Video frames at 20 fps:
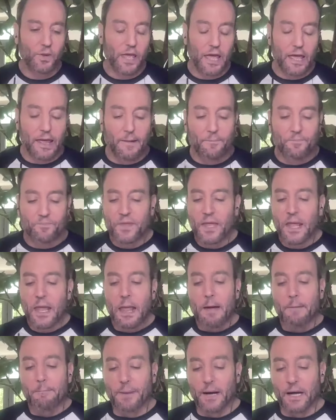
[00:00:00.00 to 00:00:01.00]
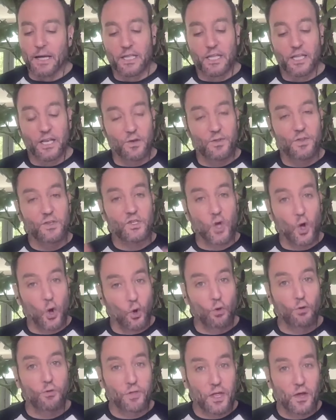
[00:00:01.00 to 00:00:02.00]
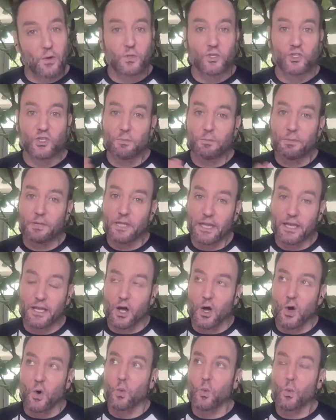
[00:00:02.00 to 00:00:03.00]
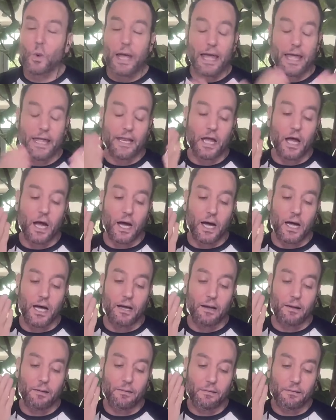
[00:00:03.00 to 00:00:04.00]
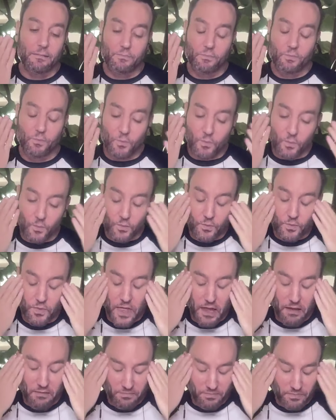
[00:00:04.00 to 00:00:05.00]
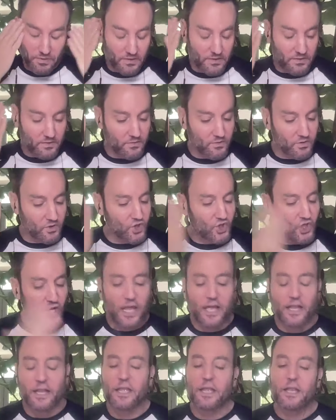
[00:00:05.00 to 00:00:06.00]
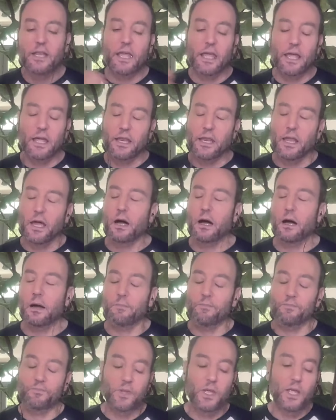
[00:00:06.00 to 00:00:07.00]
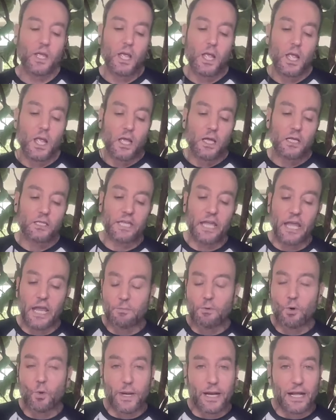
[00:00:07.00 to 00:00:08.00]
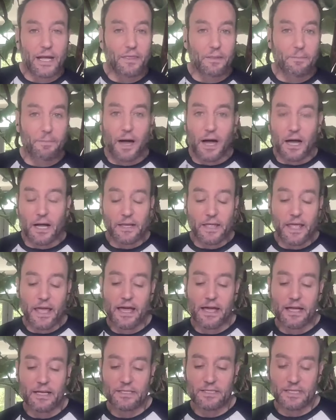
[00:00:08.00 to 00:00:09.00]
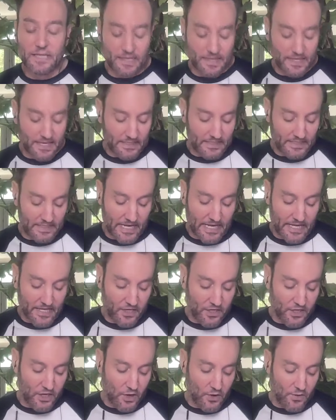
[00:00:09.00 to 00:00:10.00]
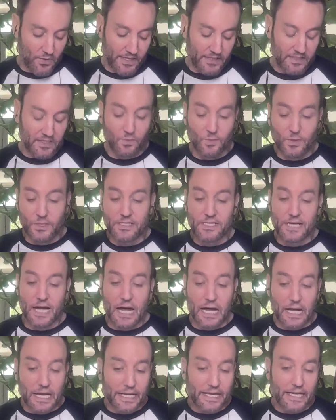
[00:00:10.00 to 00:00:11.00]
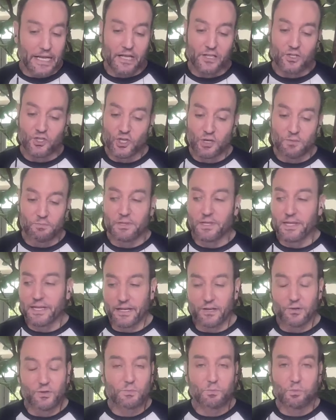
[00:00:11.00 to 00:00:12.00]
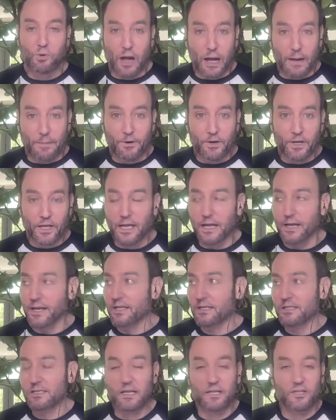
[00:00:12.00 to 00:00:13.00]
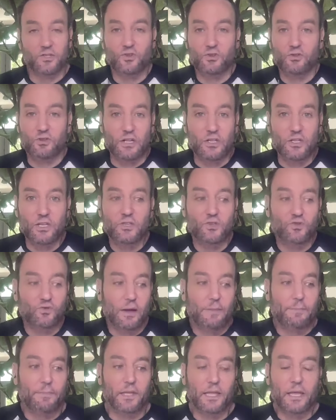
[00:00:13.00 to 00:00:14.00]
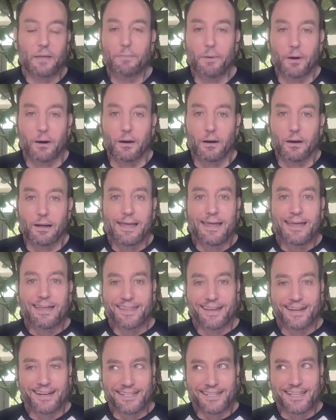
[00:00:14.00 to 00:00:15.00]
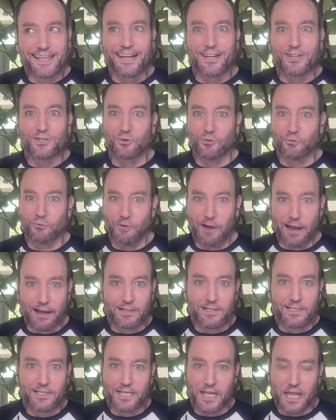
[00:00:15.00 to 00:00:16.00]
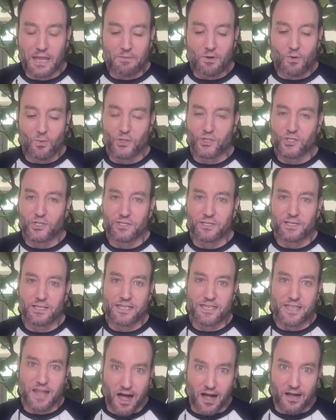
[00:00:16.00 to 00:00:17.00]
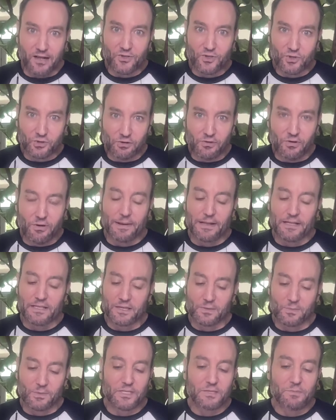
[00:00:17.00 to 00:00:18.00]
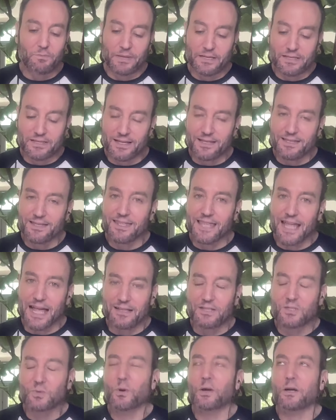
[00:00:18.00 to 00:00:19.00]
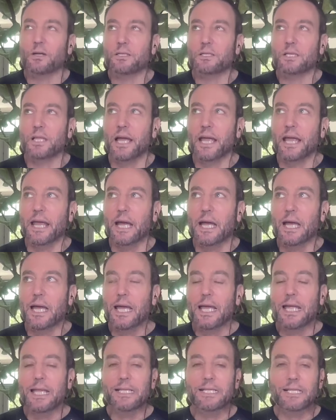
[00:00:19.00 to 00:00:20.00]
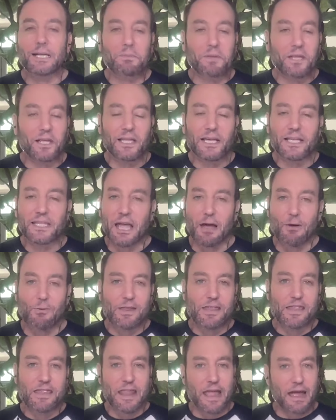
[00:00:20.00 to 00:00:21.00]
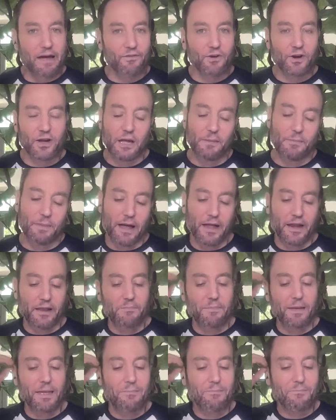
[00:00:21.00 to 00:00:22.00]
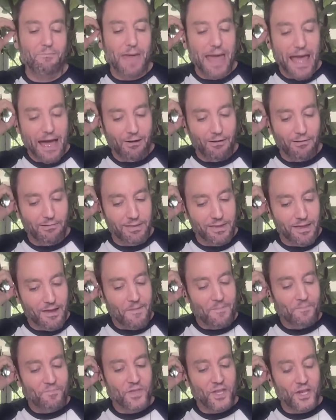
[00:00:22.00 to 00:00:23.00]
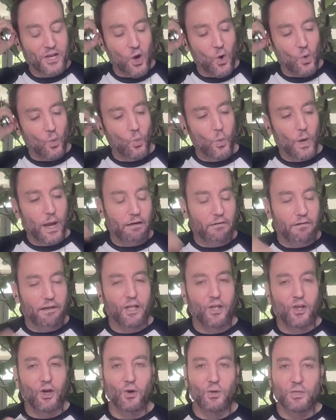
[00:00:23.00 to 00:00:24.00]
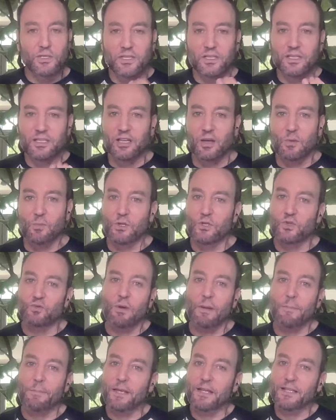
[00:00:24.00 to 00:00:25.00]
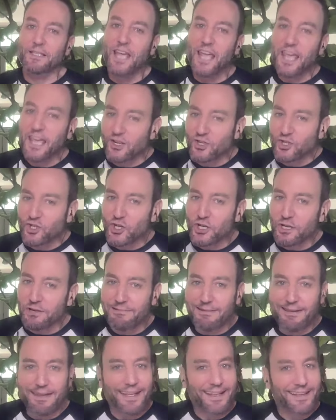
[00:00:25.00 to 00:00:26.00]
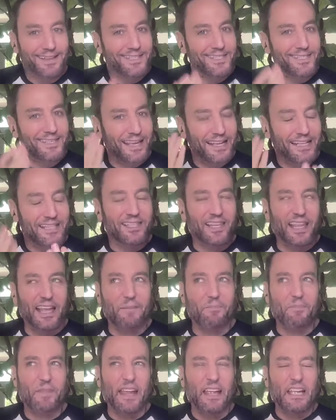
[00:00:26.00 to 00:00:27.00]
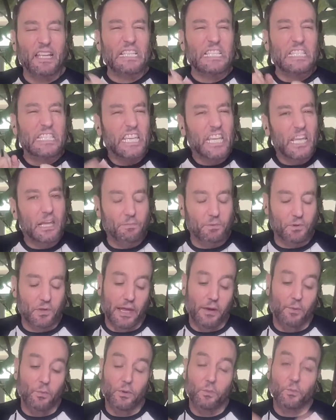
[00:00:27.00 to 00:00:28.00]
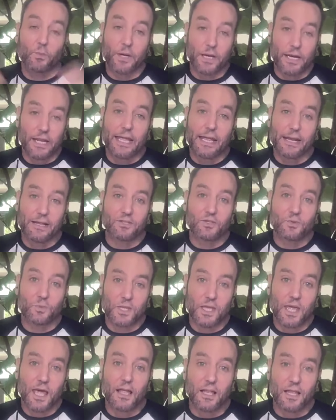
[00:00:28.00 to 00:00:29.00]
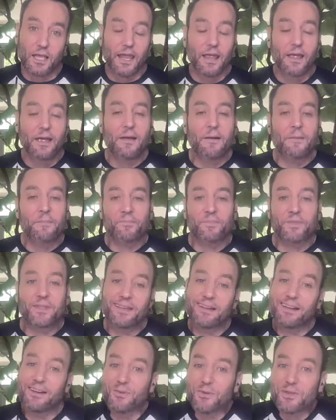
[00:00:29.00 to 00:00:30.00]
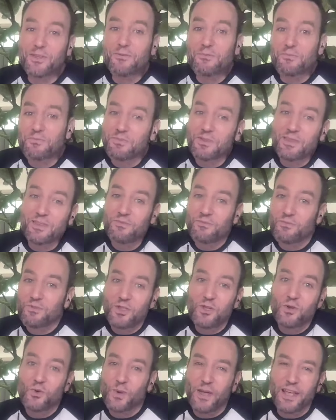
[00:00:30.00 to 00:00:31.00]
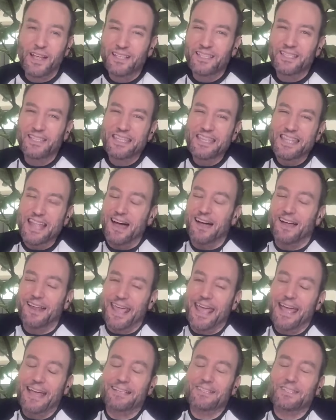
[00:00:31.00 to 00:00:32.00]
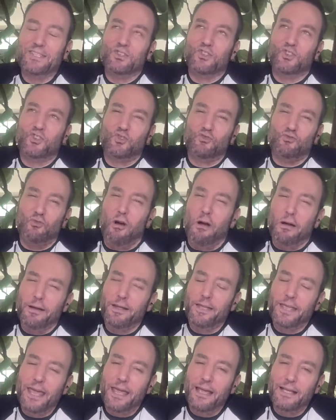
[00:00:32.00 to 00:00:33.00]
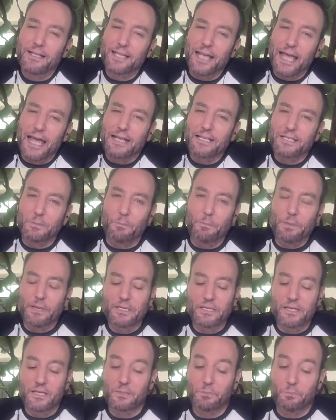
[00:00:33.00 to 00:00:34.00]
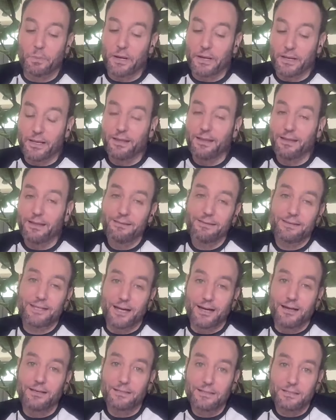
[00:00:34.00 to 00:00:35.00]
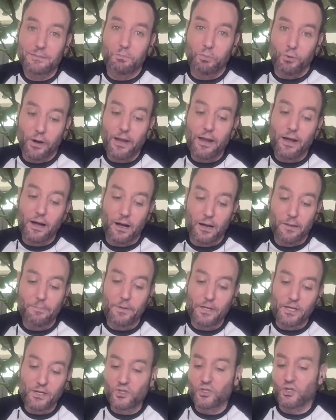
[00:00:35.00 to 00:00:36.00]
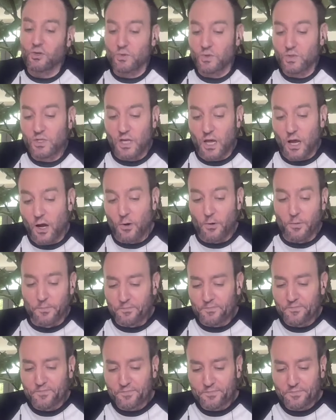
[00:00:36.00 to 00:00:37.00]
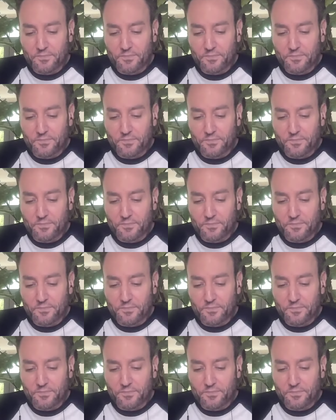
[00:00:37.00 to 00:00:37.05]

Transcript: okay? But you know, this whole thing with Jim Bellino when uh they Shannon and um Tamra went on the podcast and they said, you know, that someone died on Jim Bellino's property on his at his trampoline park. That is like a direct statement, which is not true about someone's business. That's where it's like something like that would never come out of my mouth. You know, where it goes to someone's reputation, it's it's like like deep, like what we're gonna get into with Kelly. You know, you you you it's not as strong a case as business, but it does bring up issues. So